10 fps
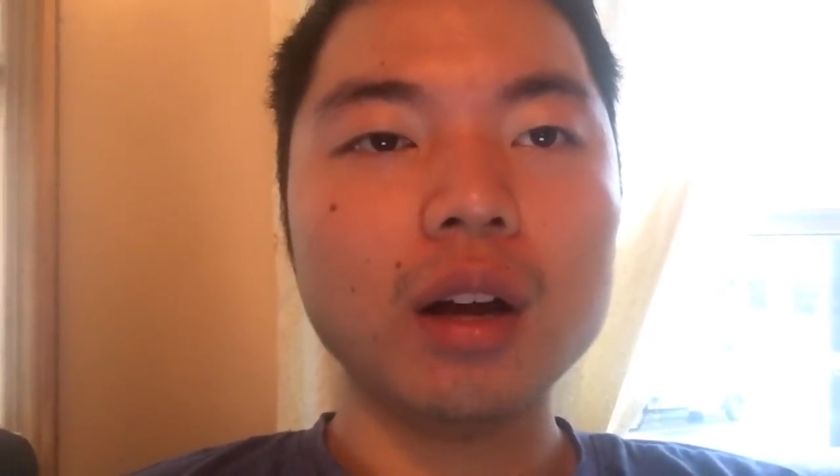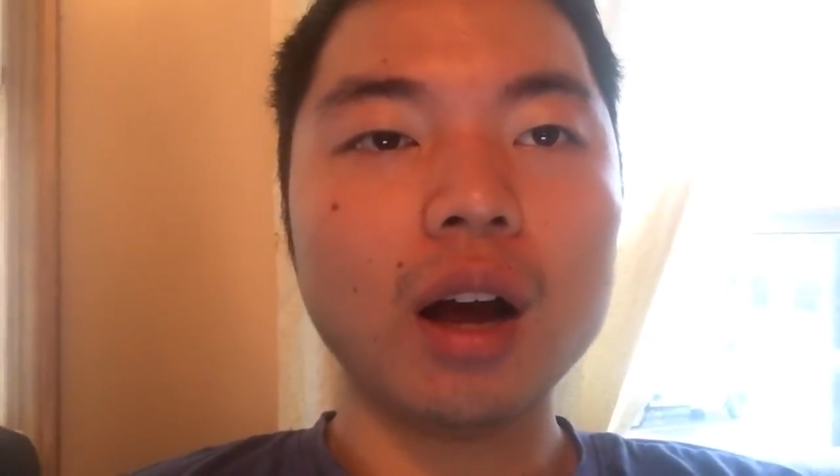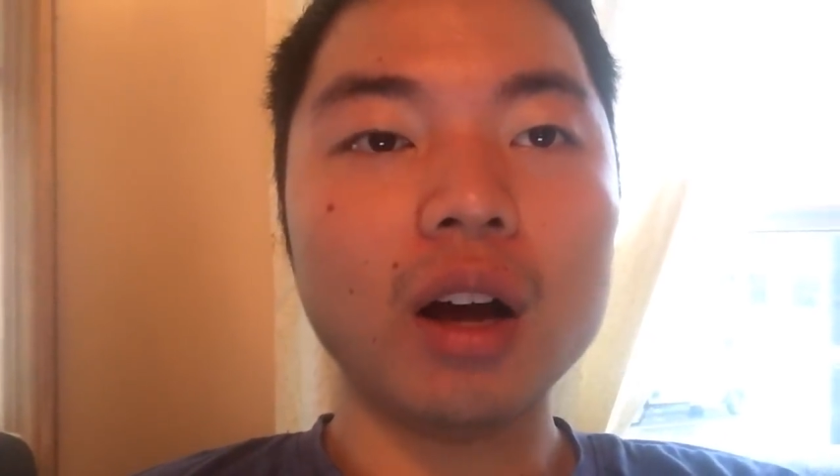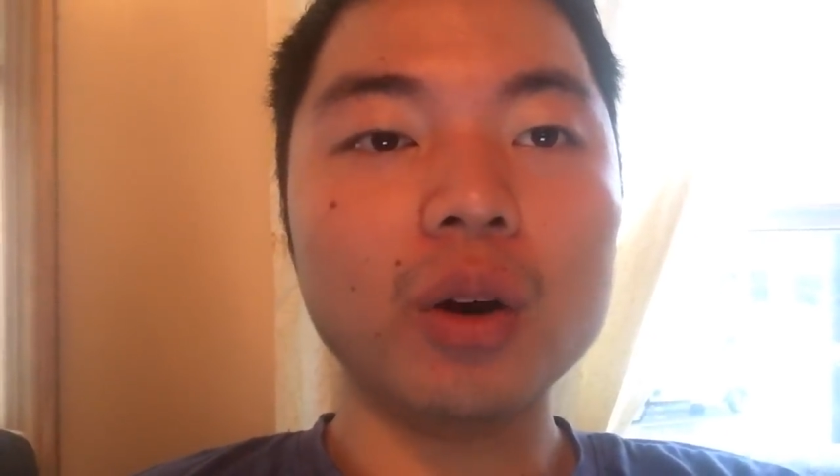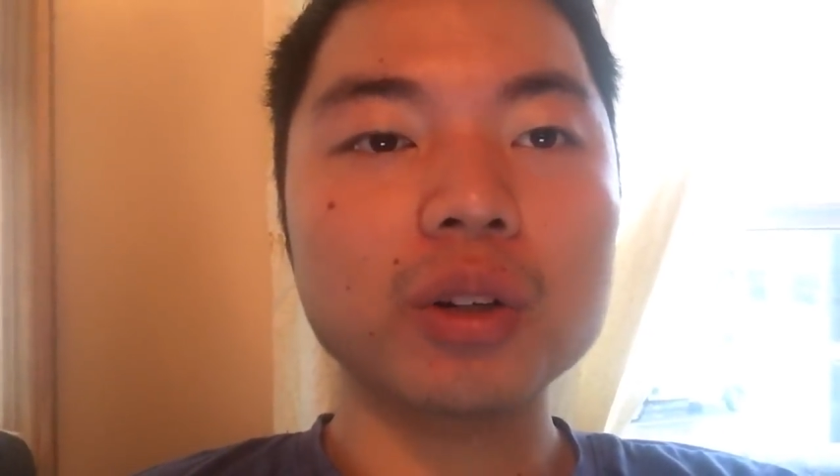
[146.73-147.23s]

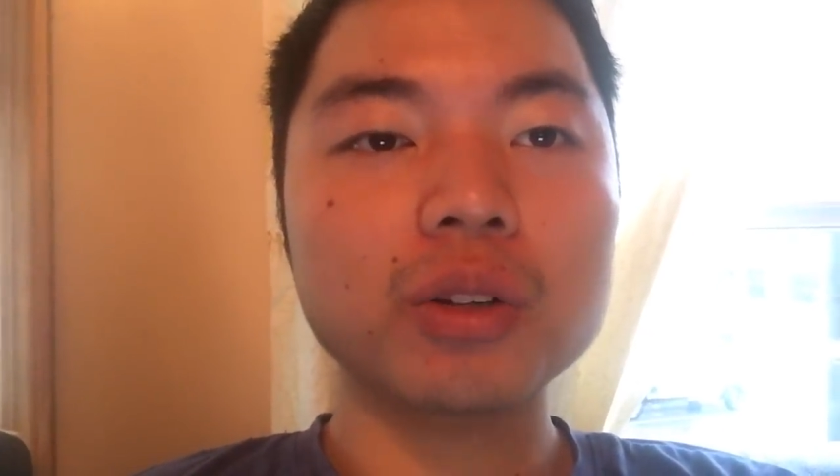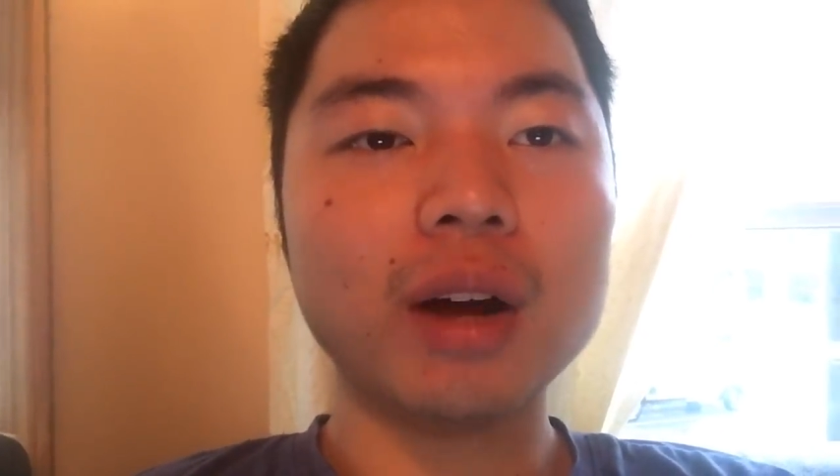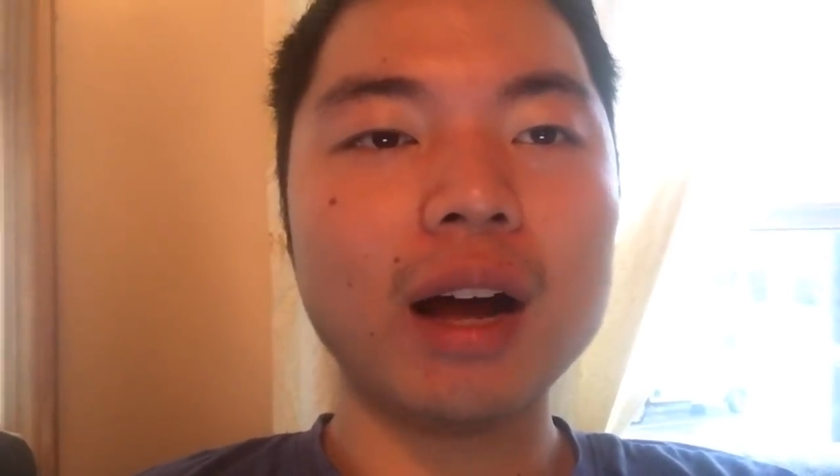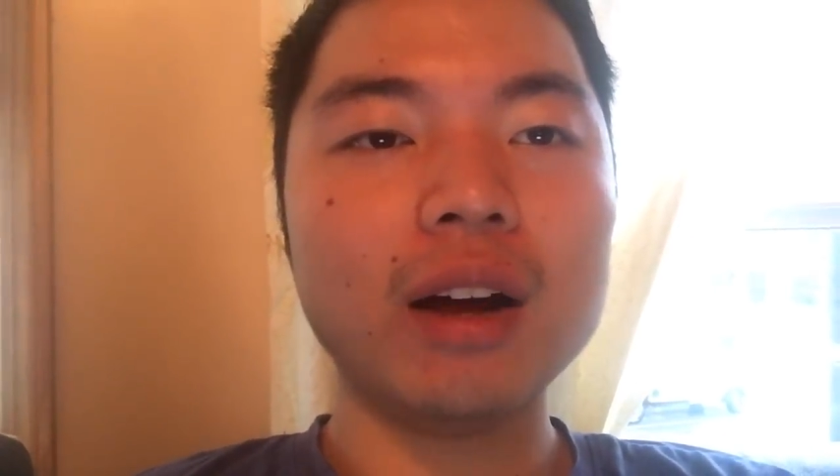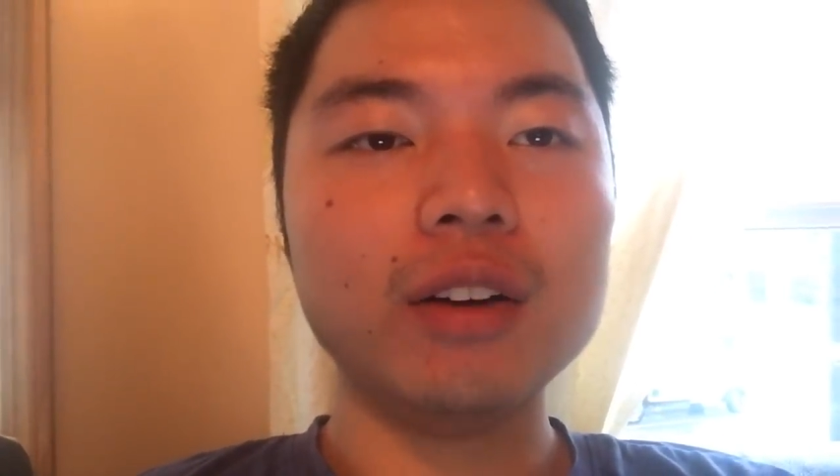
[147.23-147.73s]
I also
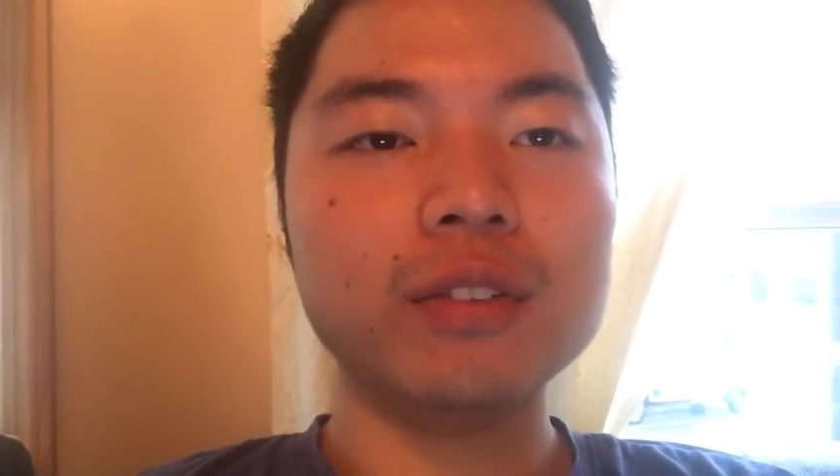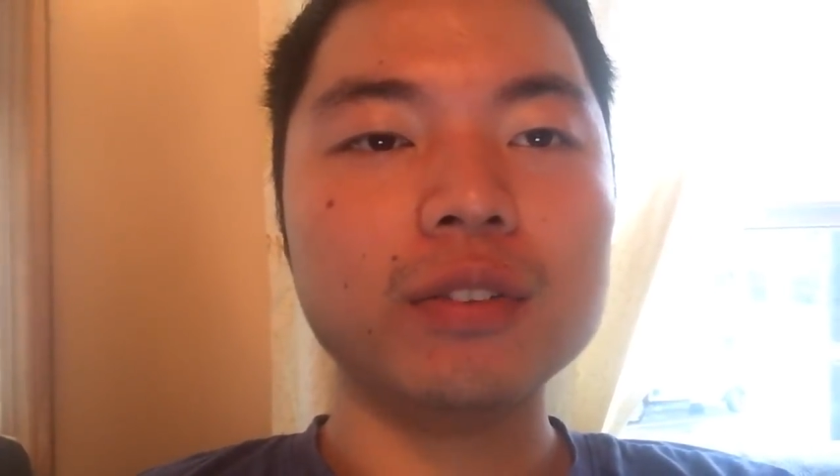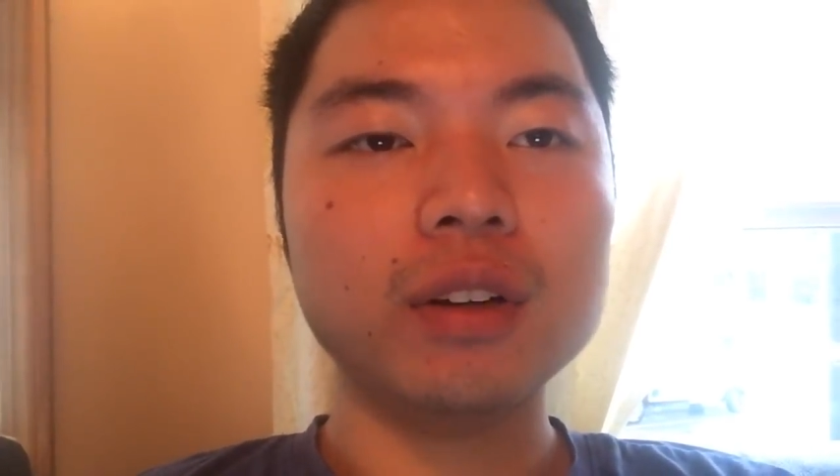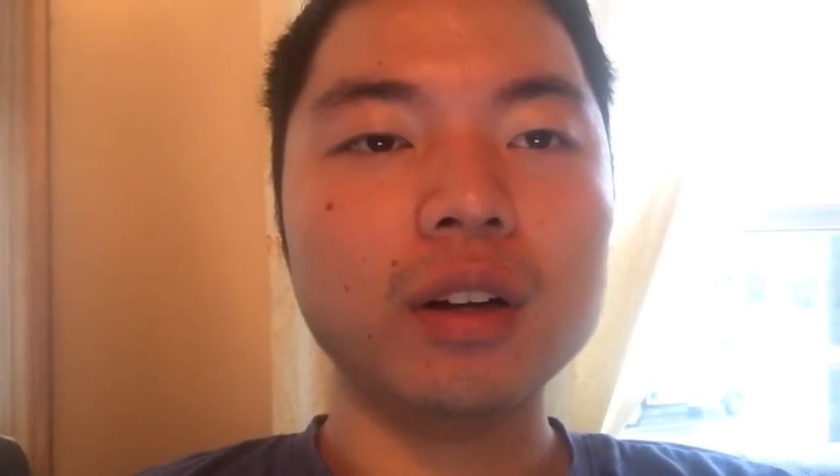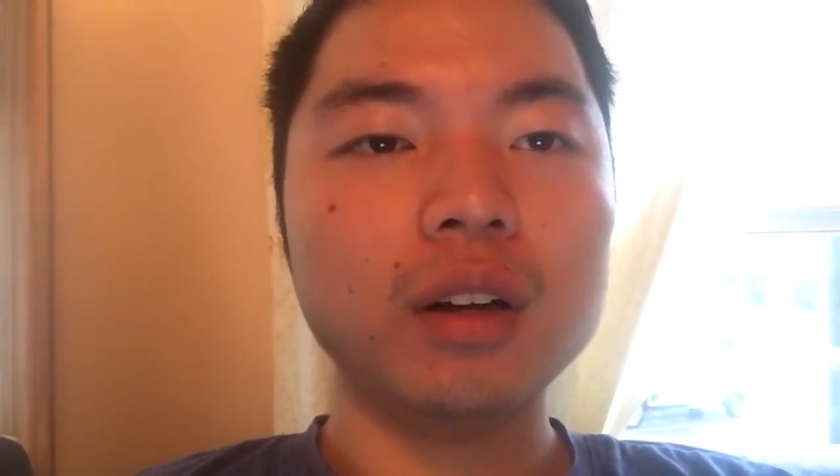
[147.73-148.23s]
have
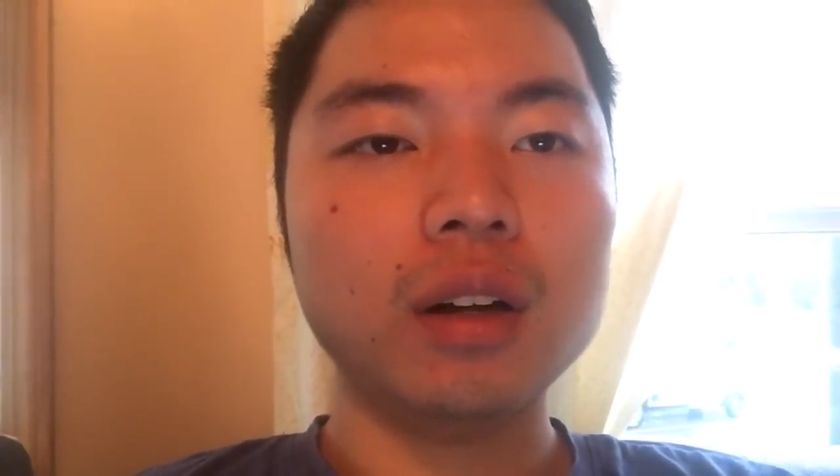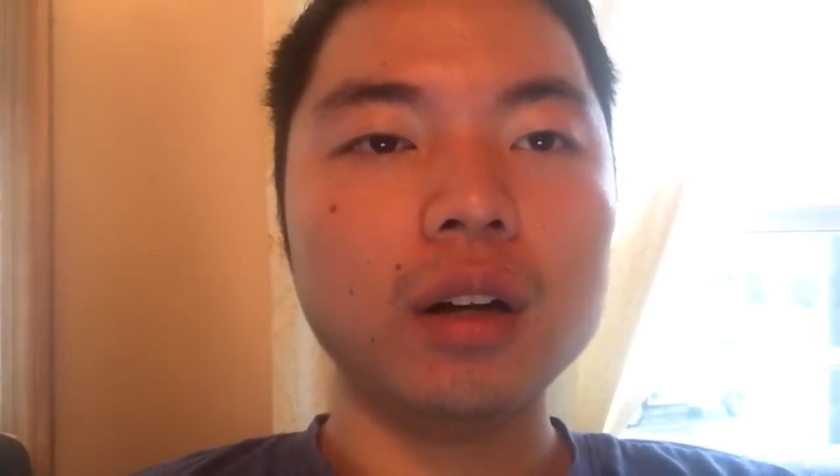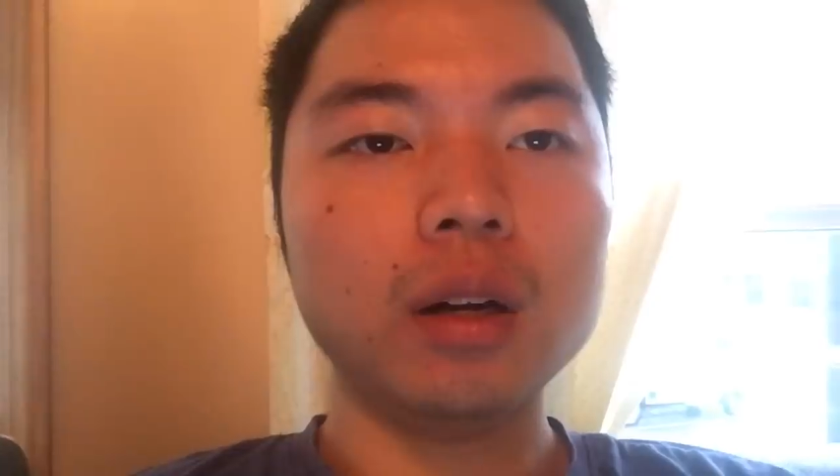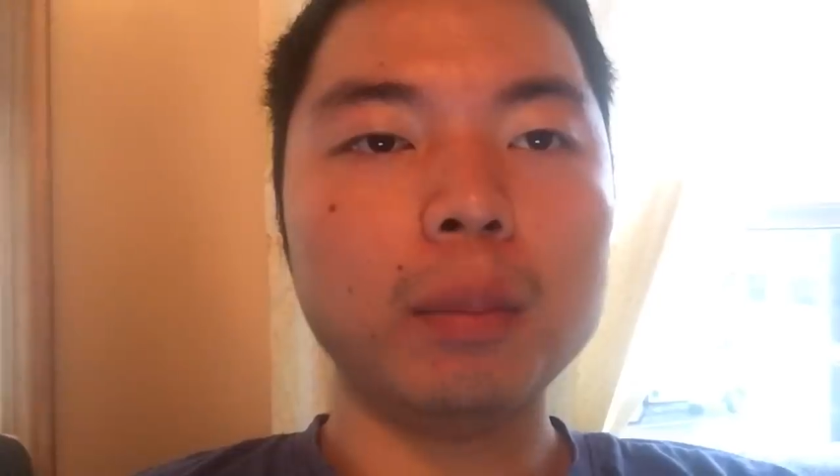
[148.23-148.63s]
a